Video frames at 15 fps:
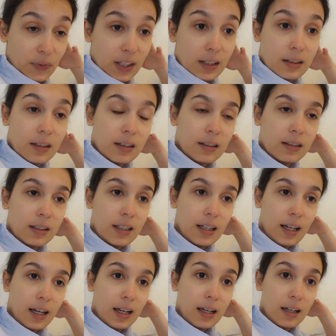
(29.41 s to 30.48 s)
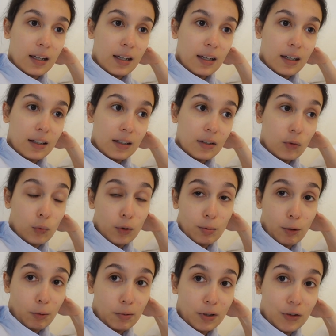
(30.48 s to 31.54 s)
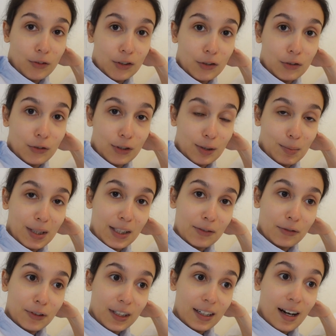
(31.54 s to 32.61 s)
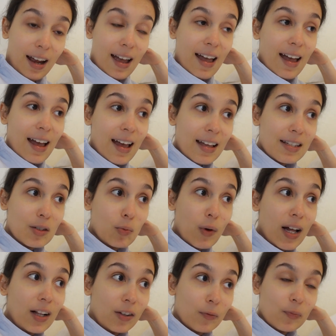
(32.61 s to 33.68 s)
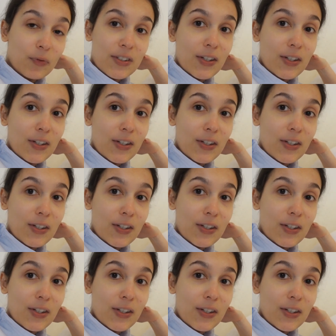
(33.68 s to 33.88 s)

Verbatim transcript: in Italy and we're probably going to do something fun as well.